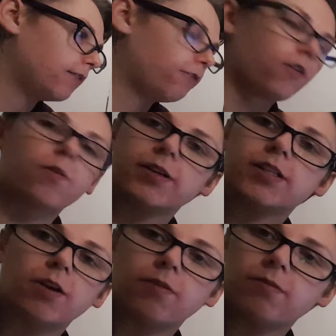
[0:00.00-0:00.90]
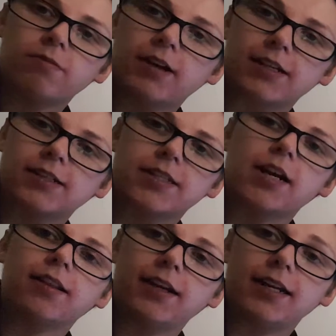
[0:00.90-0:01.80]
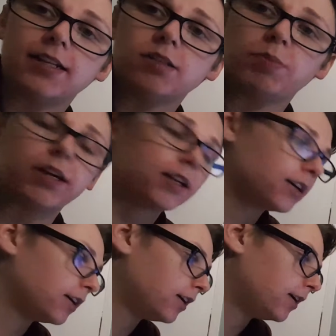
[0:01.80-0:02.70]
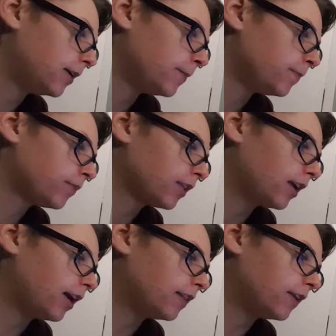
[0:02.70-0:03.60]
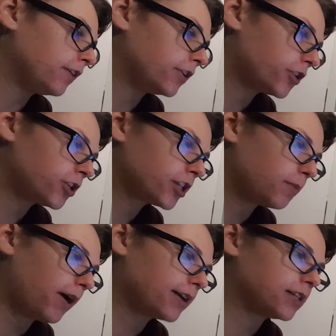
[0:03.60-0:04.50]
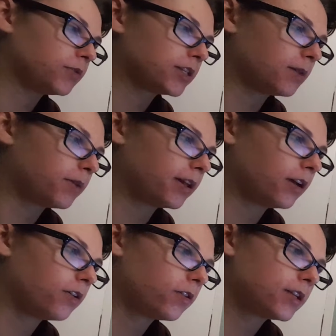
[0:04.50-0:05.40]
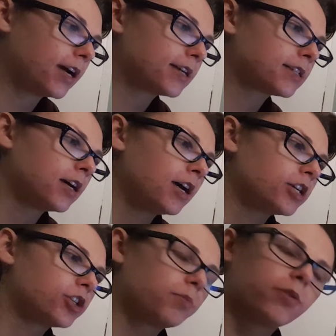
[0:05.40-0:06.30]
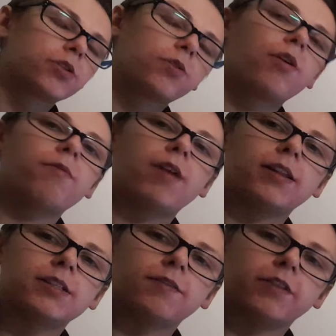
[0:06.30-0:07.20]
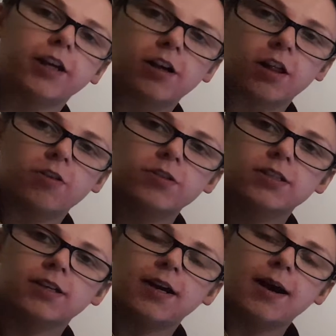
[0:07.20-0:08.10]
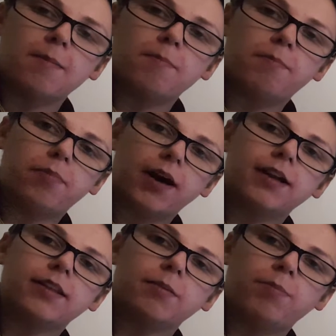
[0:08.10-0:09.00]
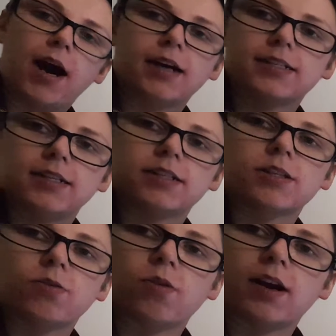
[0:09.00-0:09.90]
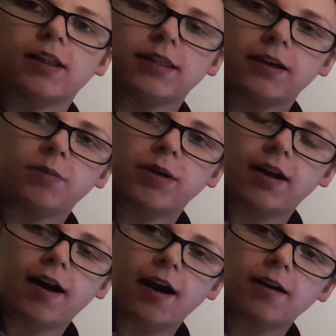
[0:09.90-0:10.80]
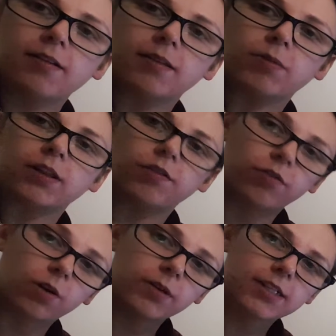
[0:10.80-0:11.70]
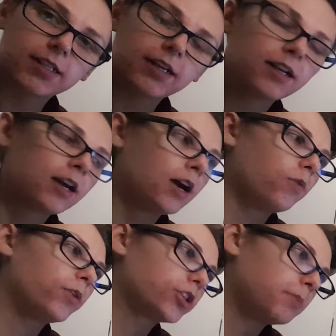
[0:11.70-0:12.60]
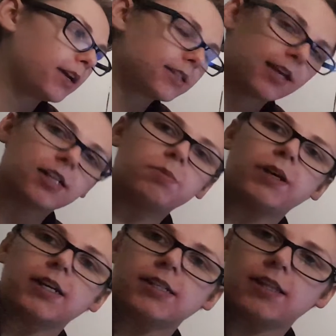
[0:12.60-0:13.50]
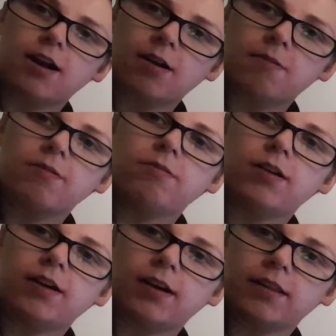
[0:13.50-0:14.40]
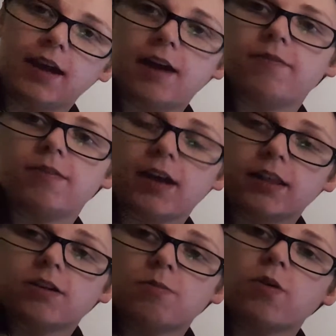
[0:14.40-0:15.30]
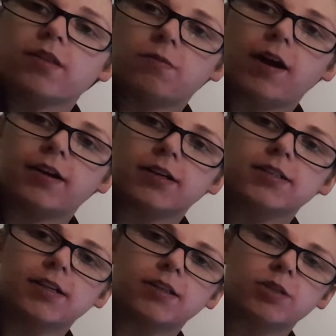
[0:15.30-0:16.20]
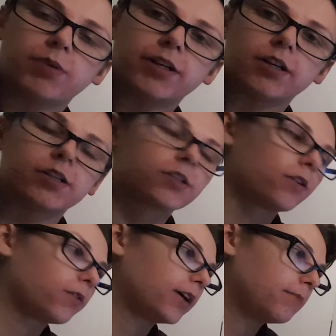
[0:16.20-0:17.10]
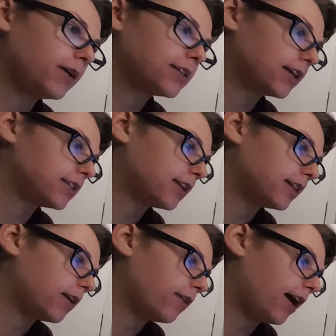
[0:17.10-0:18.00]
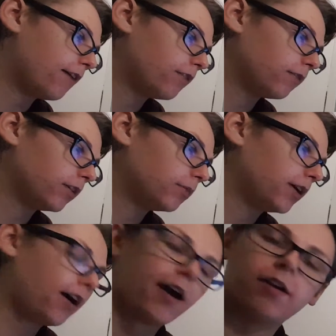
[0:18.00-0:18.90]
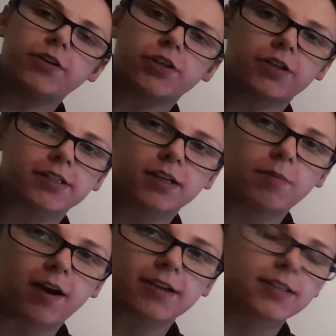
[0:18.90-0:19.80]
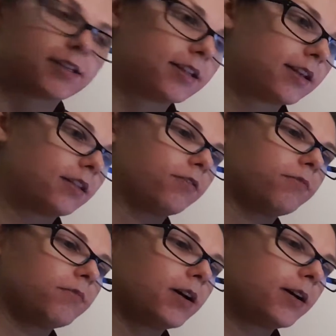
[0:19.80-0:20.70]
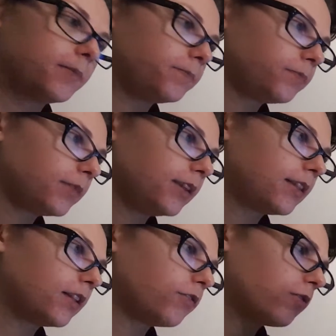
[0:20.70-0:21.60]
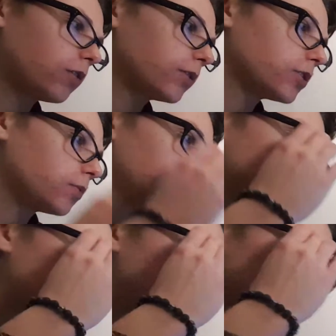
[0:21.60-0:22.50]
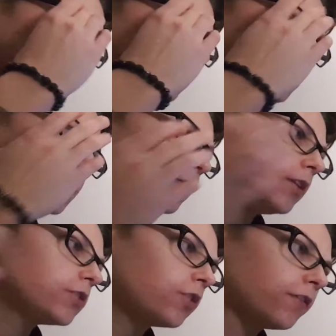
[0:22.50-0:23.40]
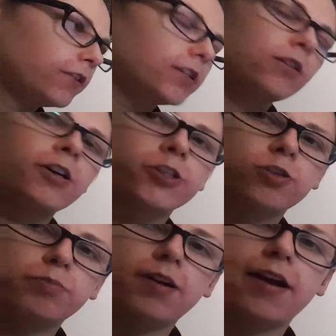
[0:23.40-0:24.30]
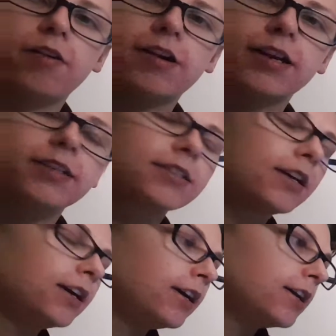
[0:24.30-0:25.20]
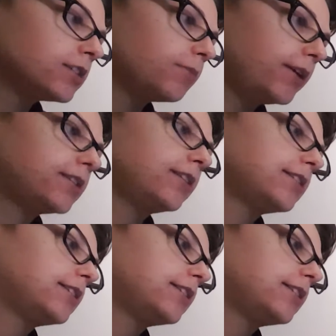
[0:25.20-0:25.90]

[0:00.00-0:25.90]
forwards don't necessarily need speed. And then the endurance capacity was done by the yo-yo test. So both scored relatively close, but the backs did score a little bit higher than what the forwards did, which makes sense because they're they're more the runners and the sprinters, so it makes sense that they would have a little bit higher endurance capacity than the forwards would. So our physiological priorities. So based on the